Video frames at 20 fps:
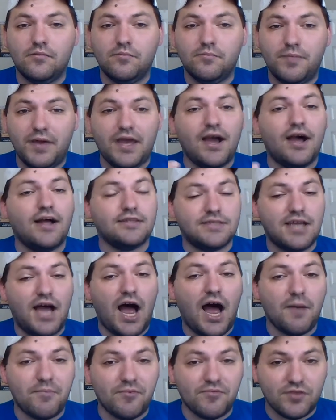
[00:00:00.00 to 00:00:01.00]
being on
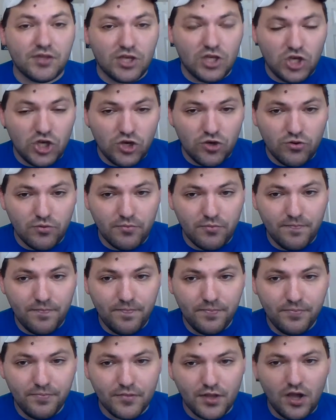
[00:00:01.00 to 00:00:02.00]
top of the cube.
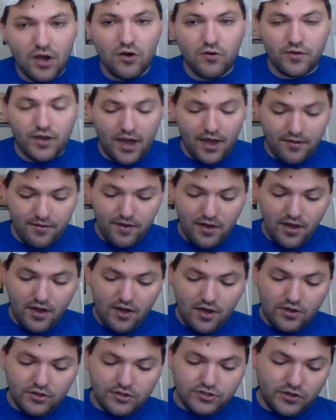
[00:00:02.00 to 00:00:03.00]
Okay,
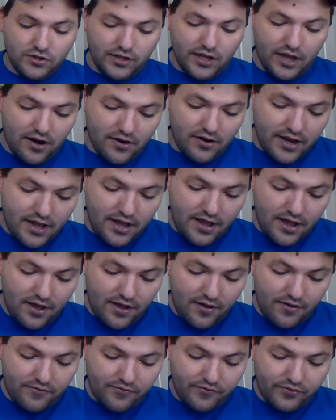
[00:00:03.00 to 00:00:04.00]
so the area
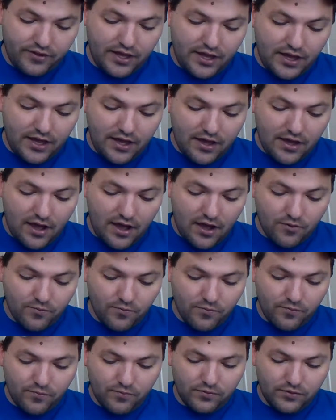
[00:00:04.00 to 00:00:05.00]
of the
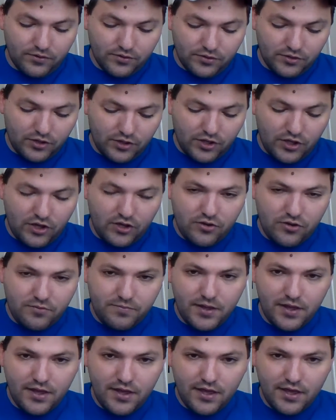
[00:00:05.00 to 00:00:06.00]

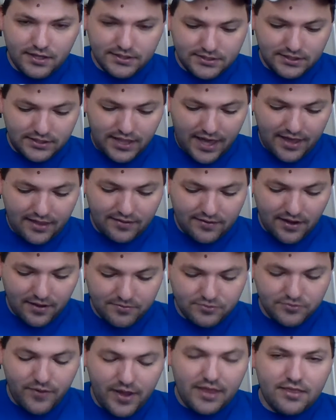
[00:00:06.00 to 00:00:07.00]
cube is length
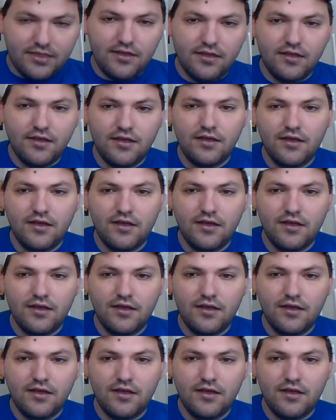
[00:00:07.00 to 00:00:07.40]
times width.